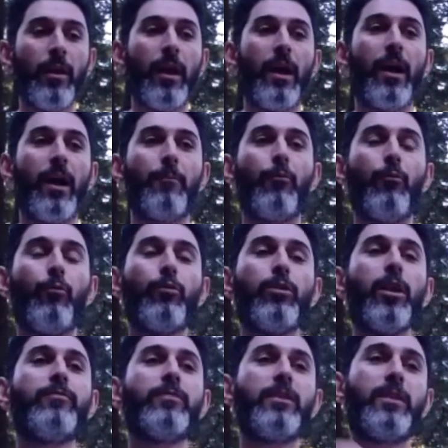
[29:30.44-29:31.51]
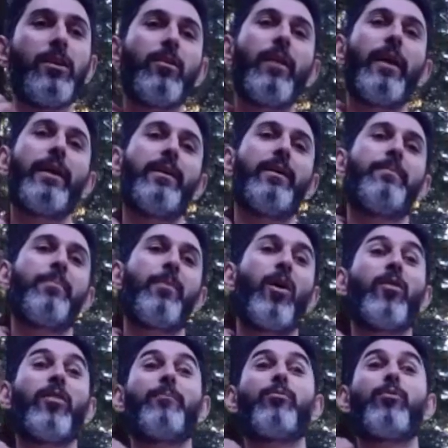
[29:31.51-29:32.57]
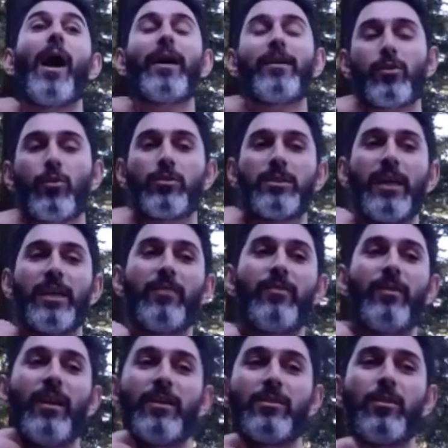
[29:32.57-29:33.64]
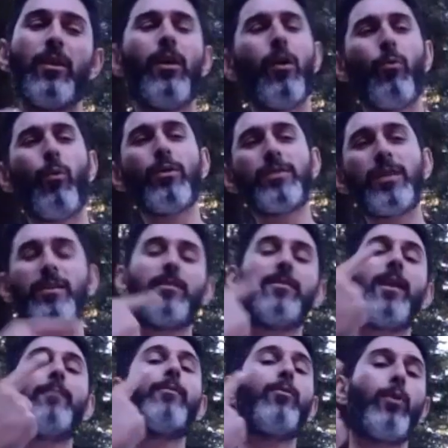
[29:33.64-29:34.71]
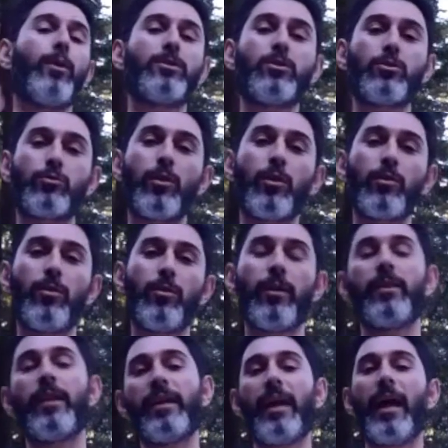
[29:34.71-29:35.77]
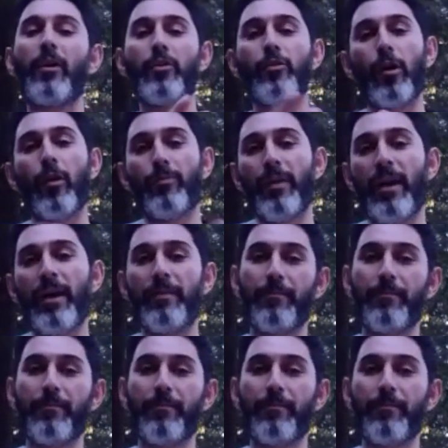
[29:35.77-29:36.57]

We'd love to hear like on the practical side of things, what's like the number one struggle, and like how do you help that?